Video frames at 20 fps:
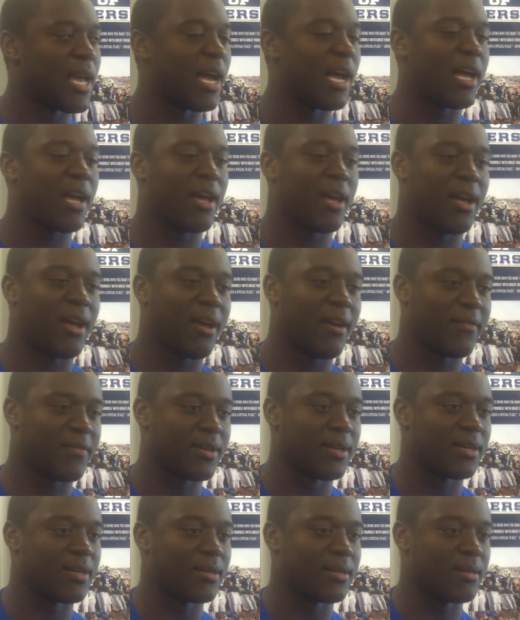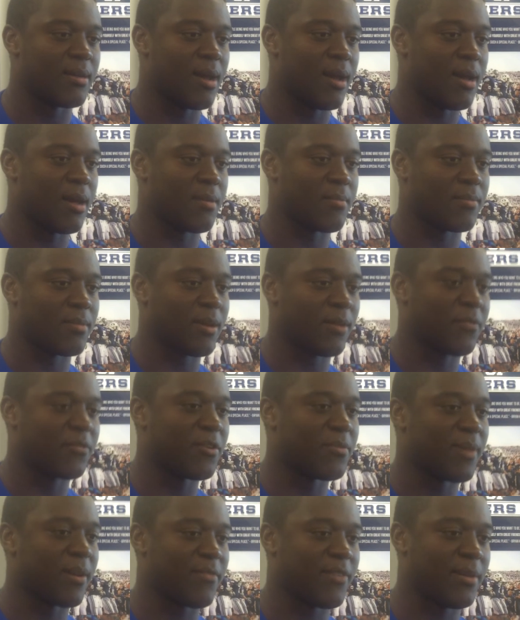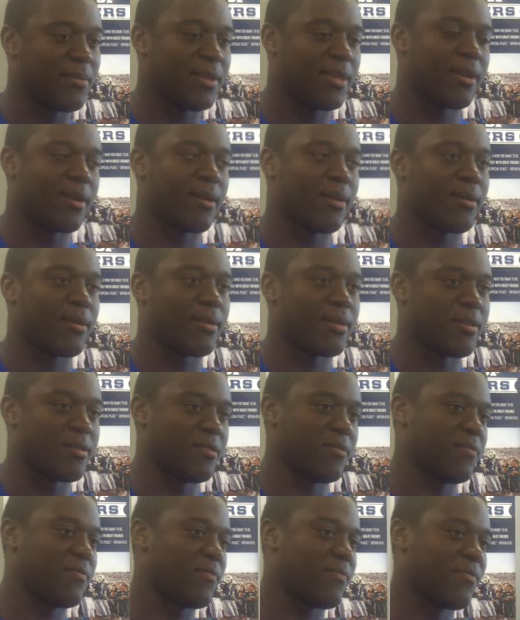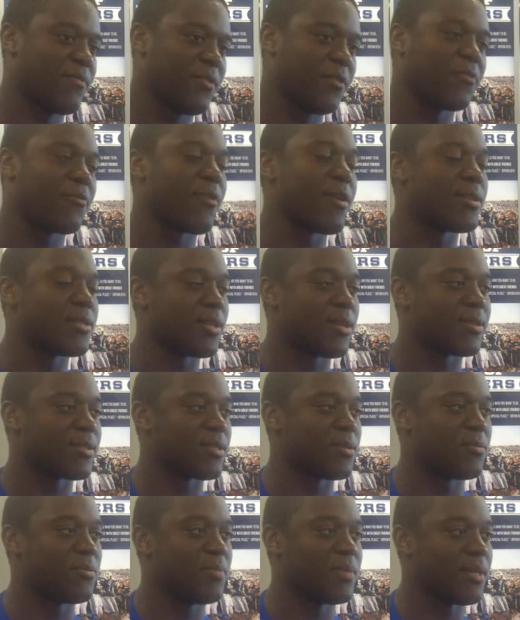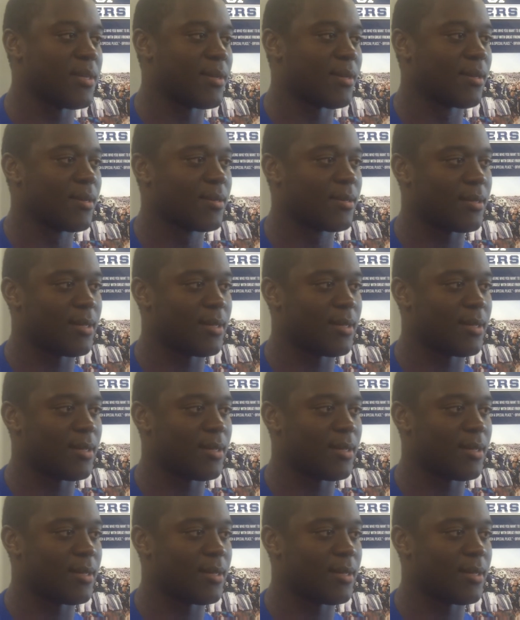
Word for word: Yeah, I'll have a, um, a few of my family there, and then a few friends also will be there